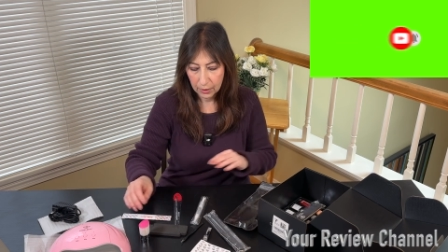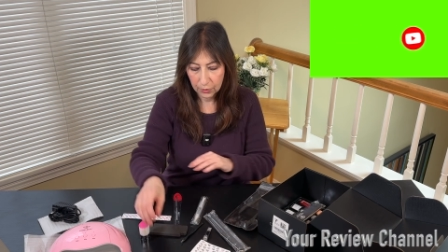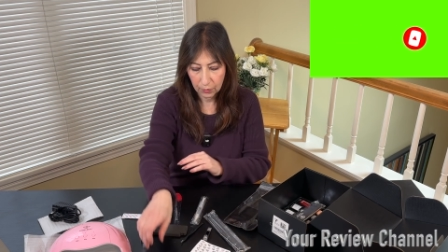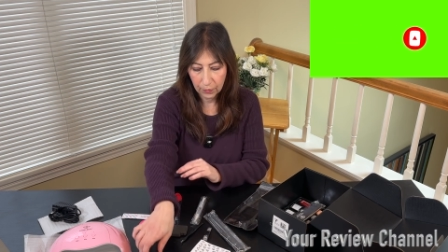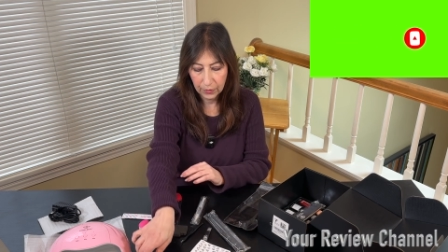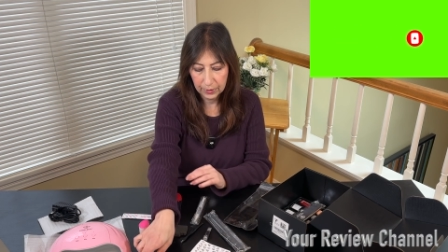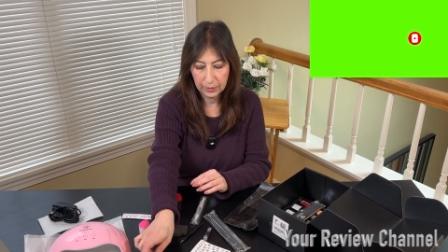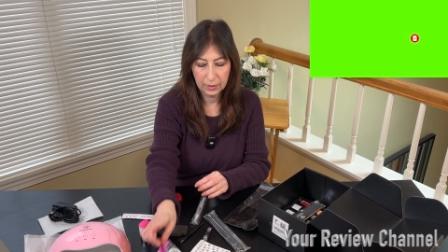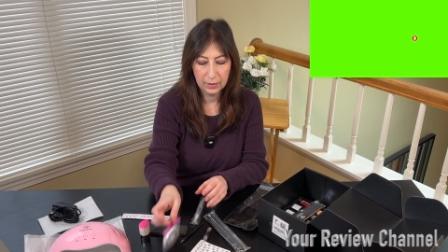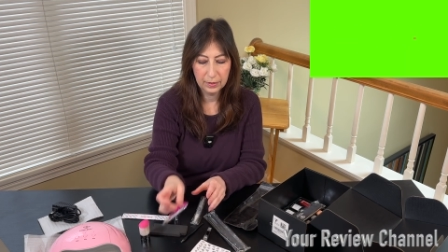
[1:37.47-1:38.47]
So this
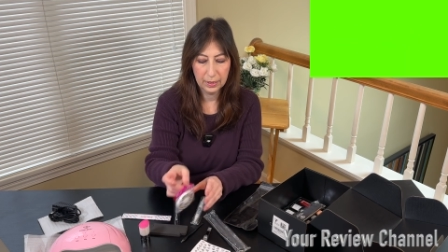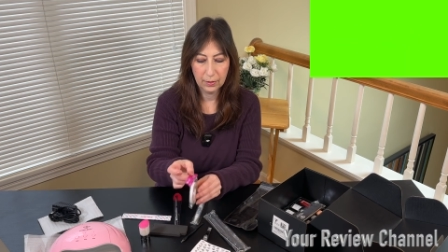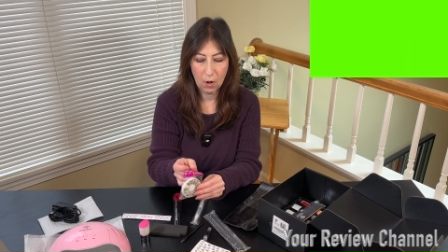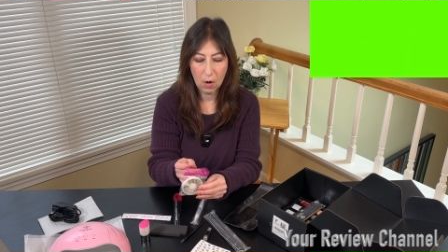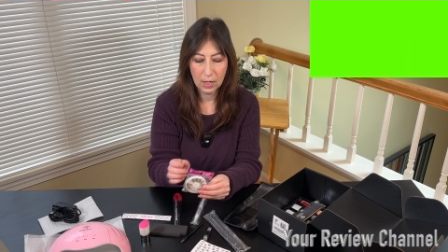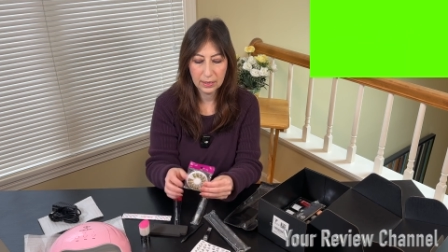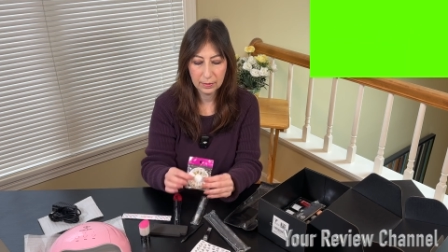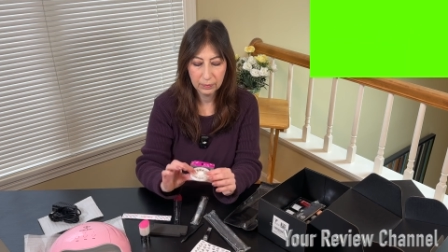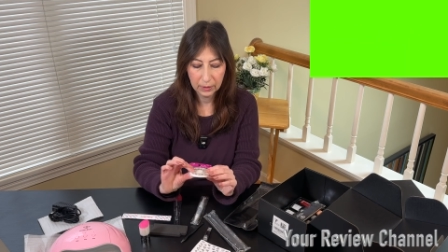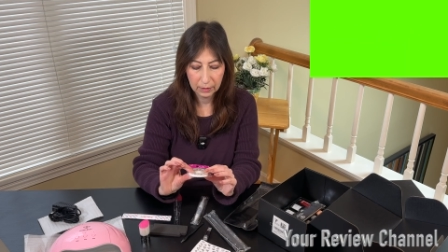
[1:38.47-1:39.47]
is an
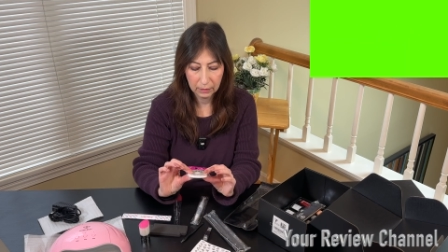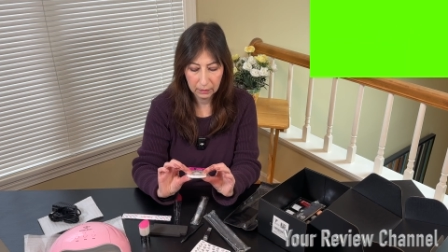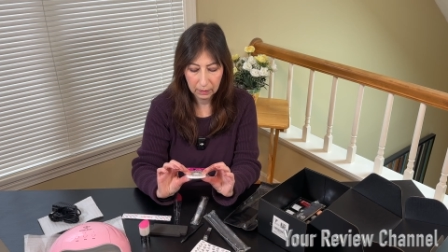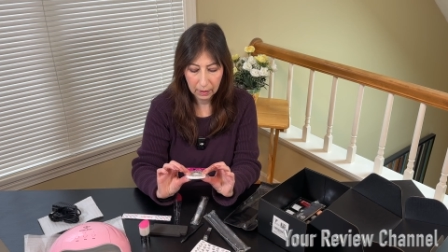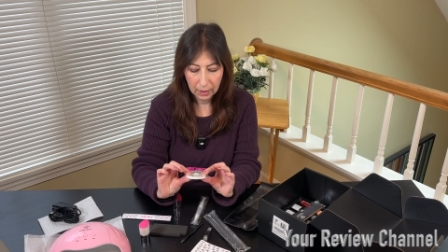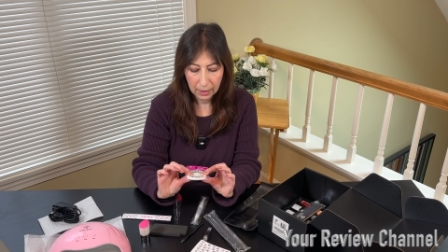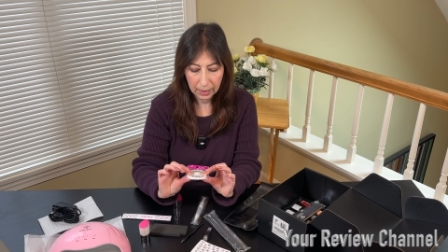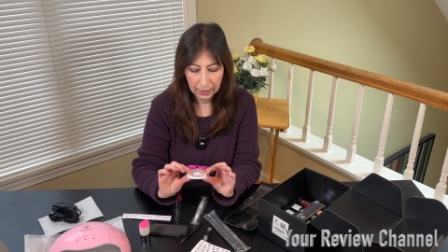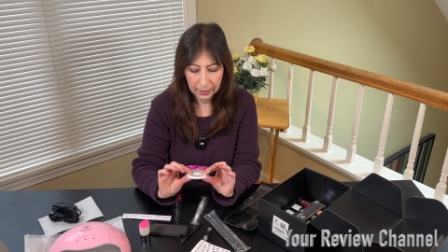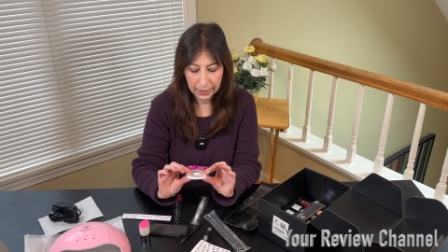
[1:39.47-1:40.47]
awesome little
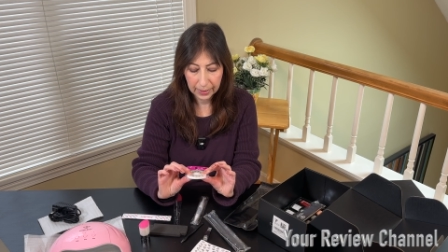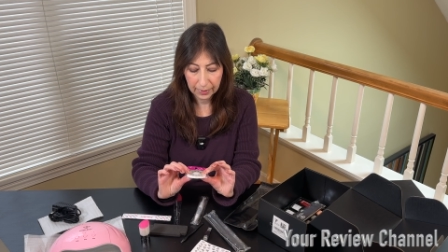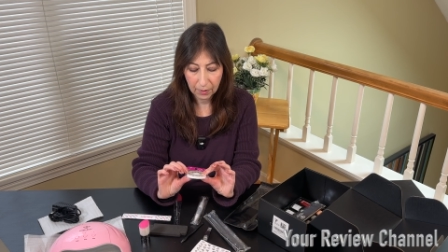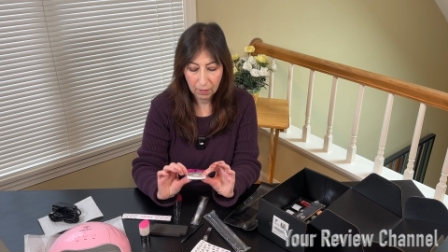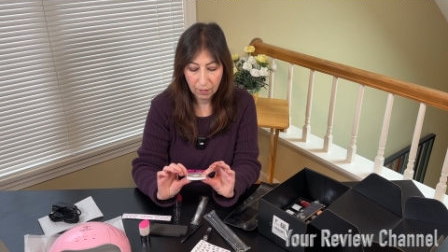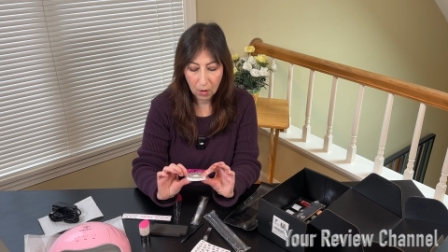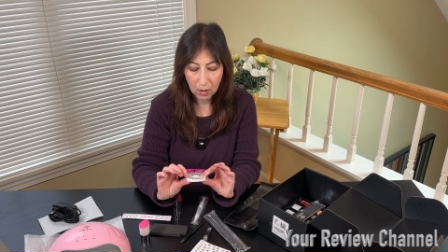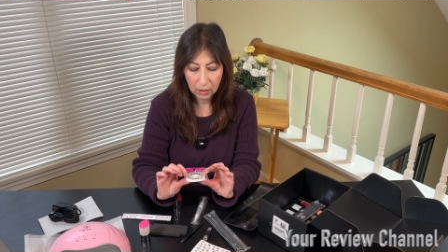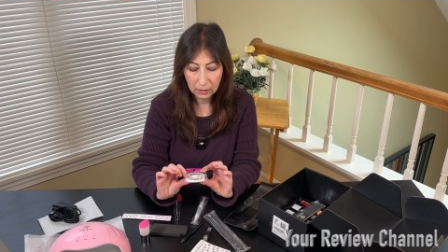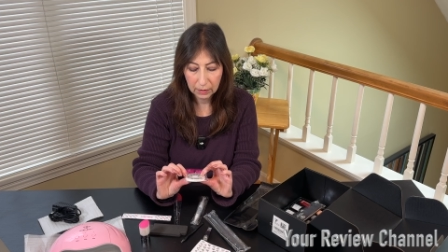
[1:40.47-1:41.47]
kit of
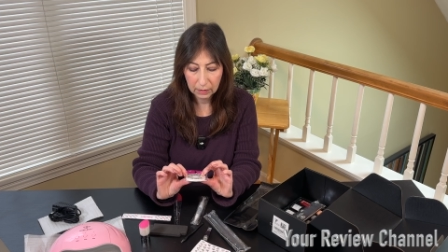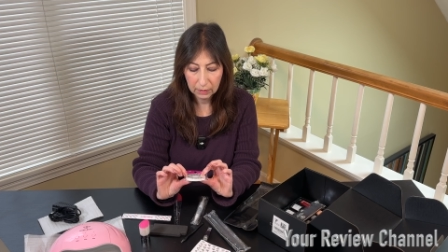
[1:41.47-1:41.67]
all little